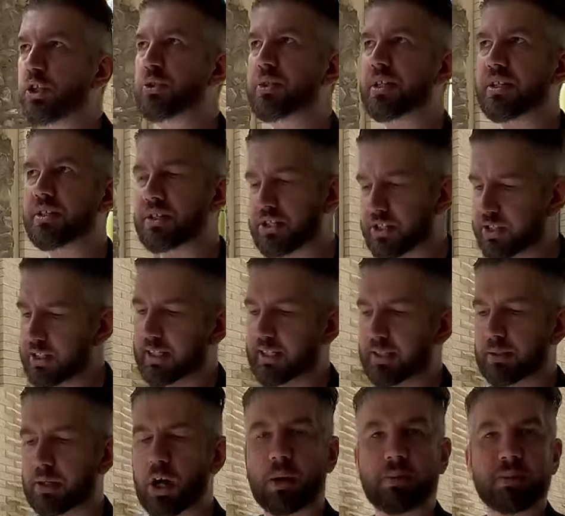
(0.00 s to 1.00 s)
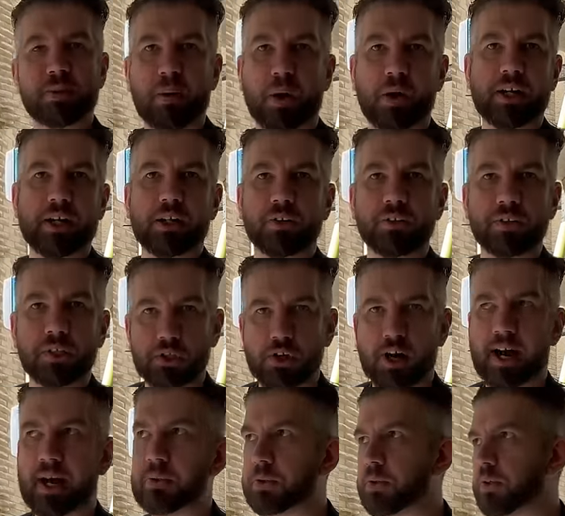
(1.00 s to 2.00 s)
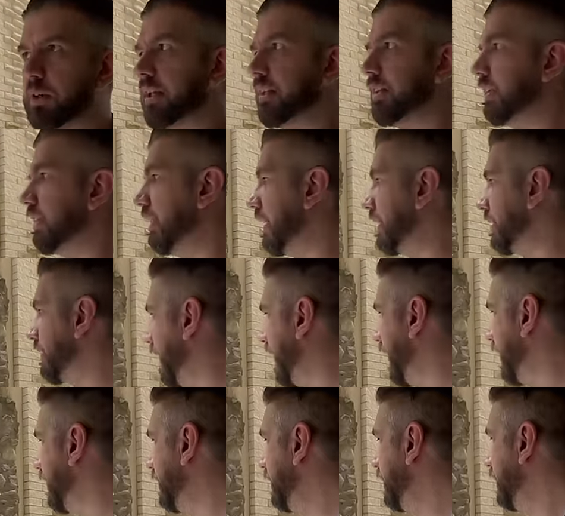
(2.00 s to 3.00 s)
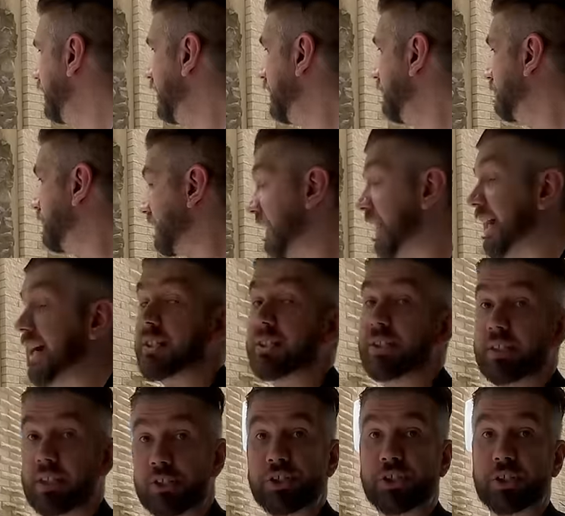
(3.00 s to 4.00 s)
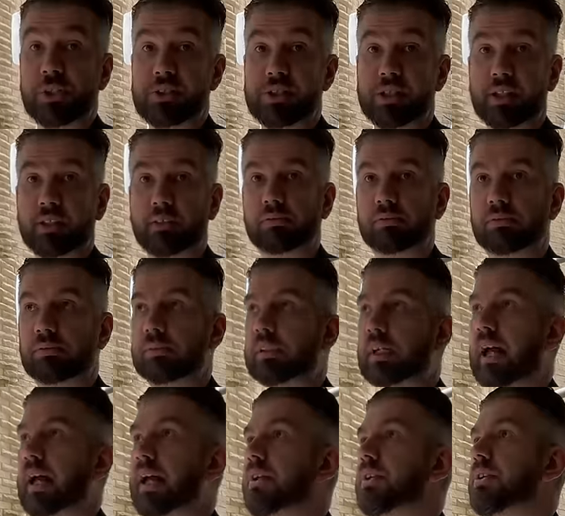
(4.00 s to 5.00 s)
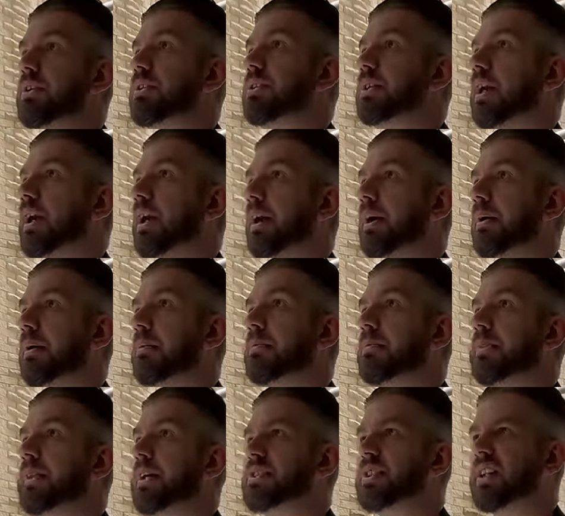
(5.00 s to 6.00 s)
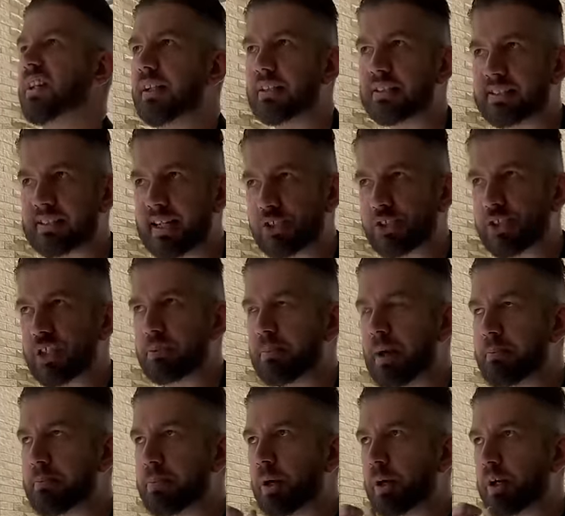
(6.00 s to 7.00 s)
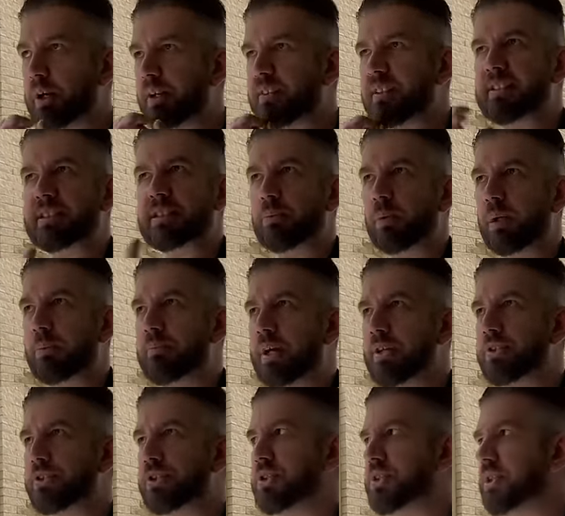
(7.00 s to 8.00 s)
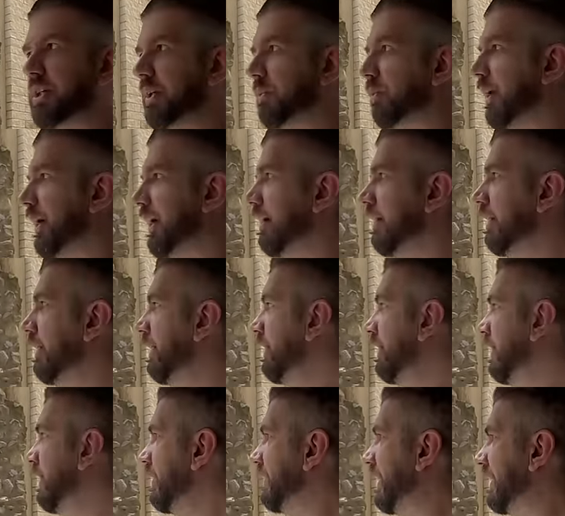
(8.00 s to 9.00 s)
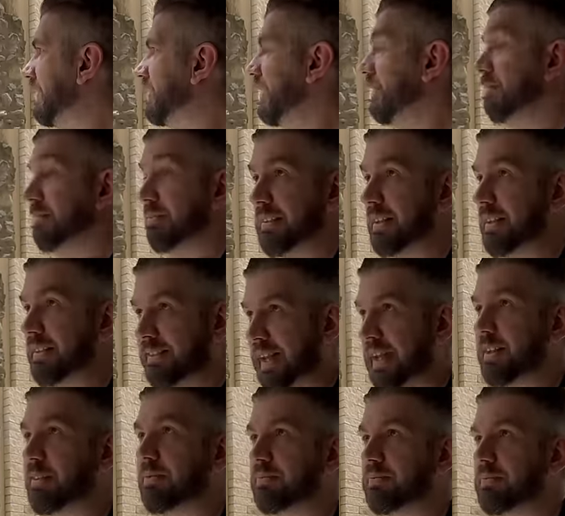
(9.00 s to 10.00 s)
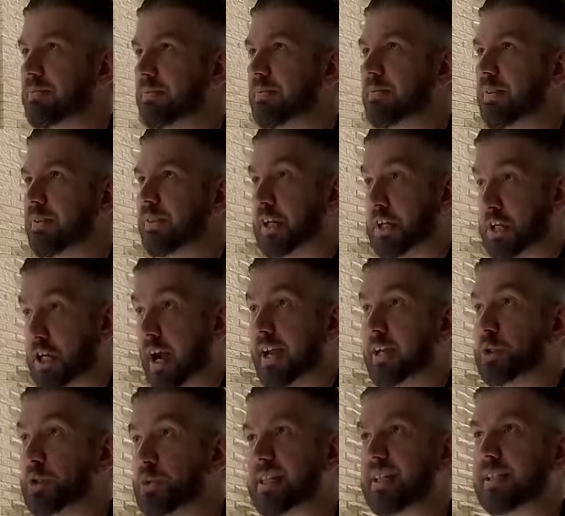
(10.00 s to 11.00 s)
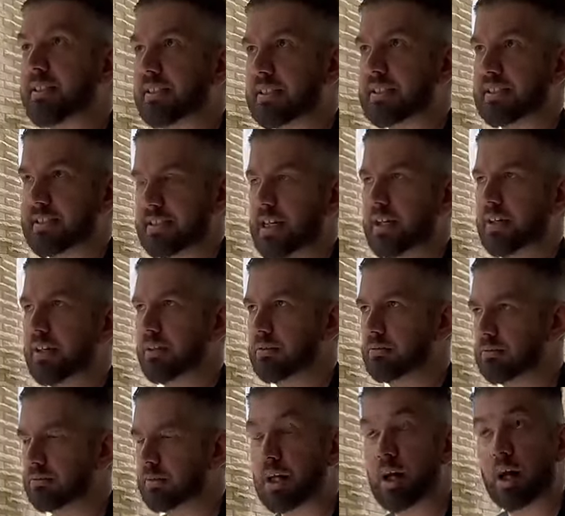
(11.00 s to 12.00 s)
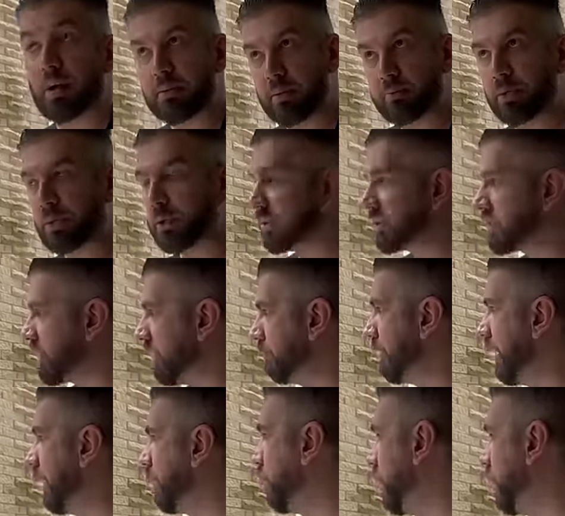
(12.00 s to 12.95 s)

you didn't see the cop's body on the ground or anything like that. But they actually did shoot it. Ah. And uh, there's a little section in my book, I think someone mentions it, where they did. They, the guy who did the stunt. I can't remember who the stunt man